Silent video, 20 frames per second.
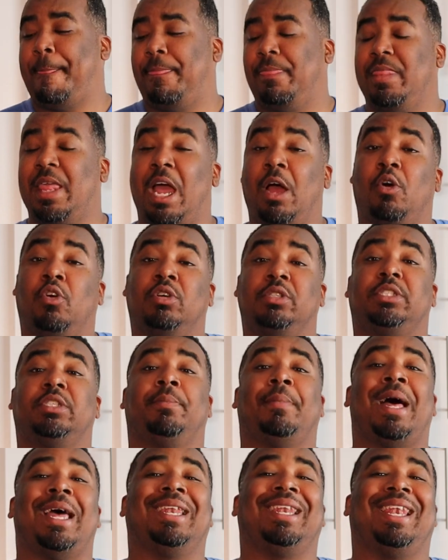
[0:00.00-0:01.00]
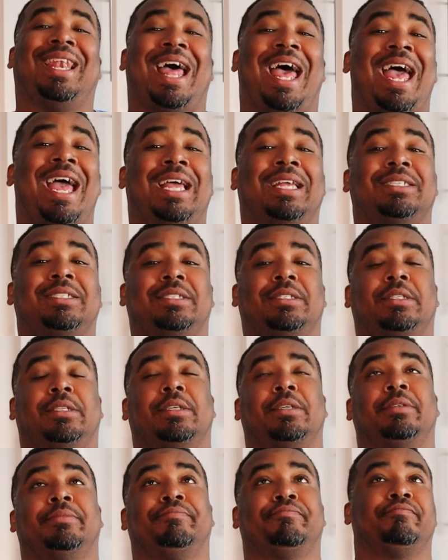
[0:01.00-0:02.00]
now on to my
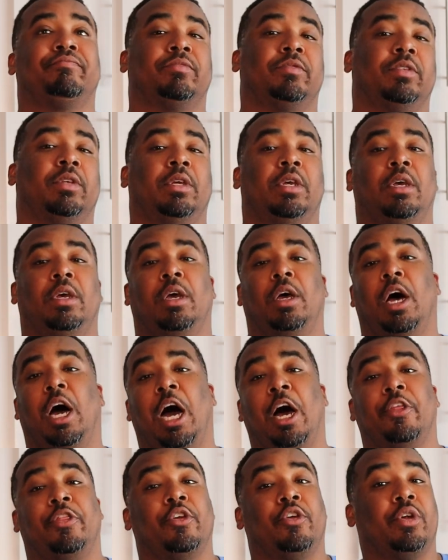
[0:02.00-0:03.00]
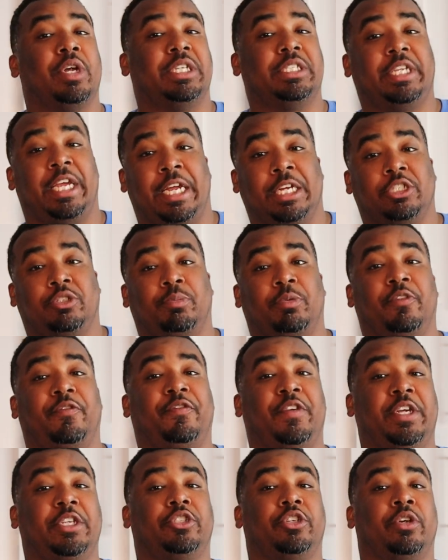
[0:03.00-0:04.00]
last other intangible
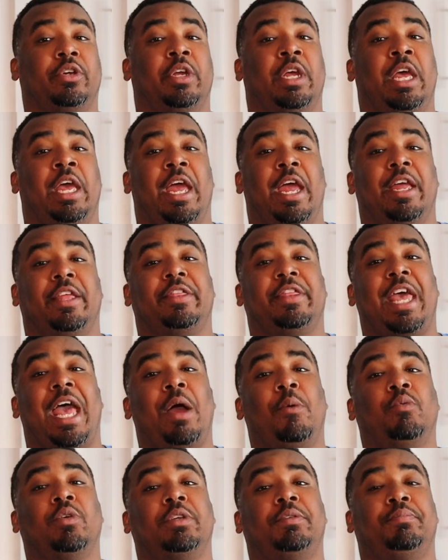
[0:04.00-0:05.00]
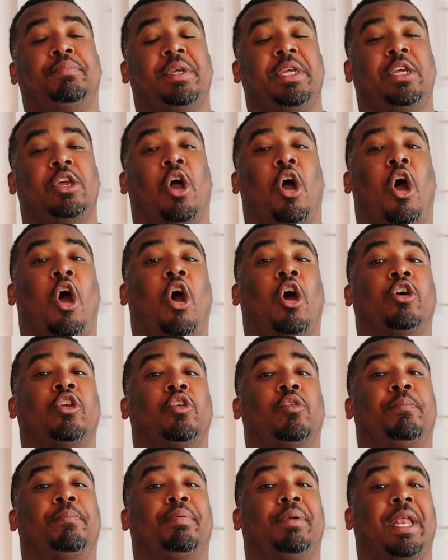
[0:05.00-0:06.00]
feature, and that would be
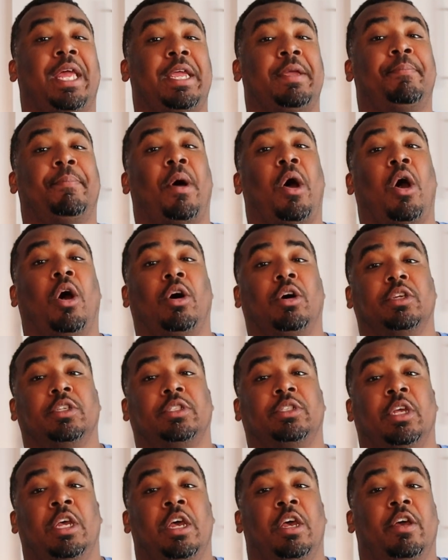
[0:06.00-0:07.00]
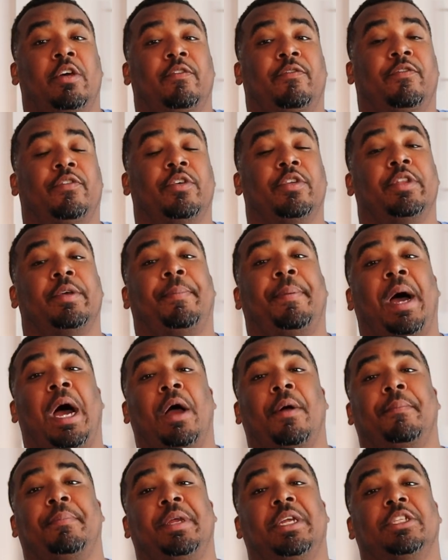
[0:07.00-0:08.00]
autoplay pause for the
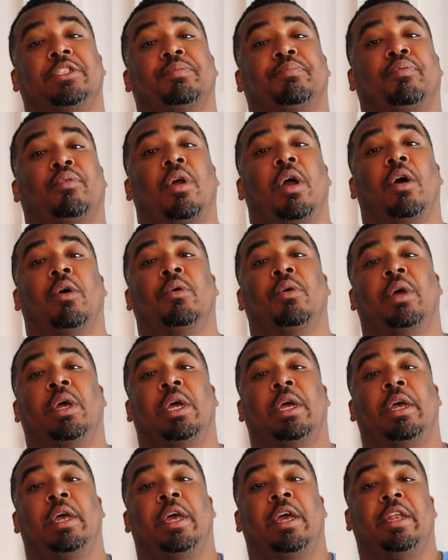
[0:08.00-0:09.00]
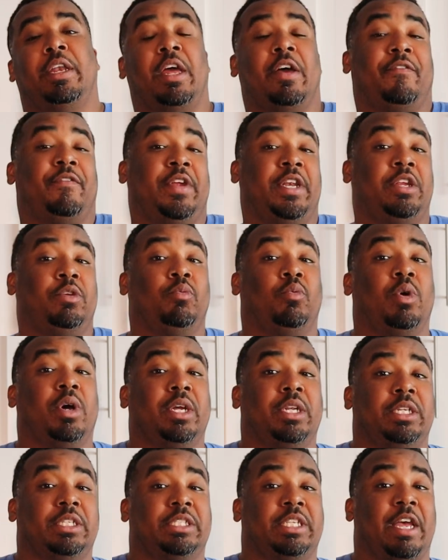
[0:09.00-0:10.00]
Powerbeats Pro. Now, if
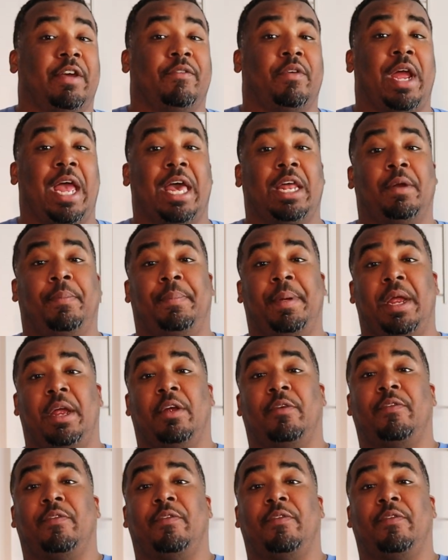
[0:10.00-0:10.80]
anyone has ever had a pair